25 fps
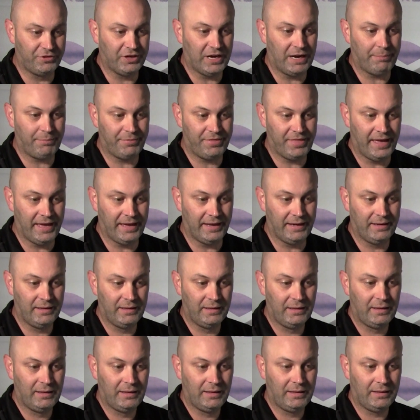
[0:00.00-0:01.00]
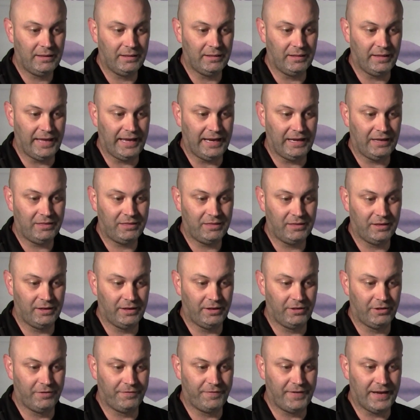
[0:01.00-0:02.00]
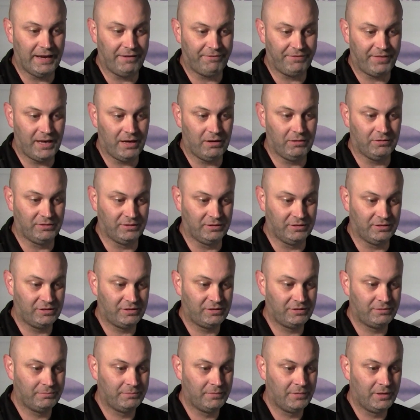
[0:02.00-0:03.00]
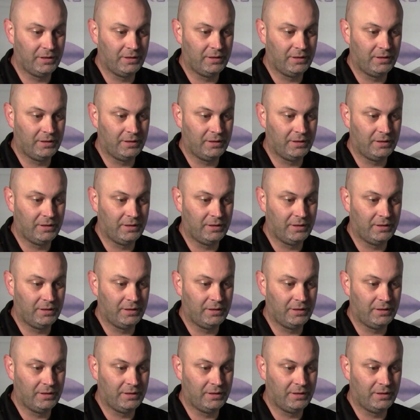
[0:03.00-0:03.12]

dropped that length another five thousandths.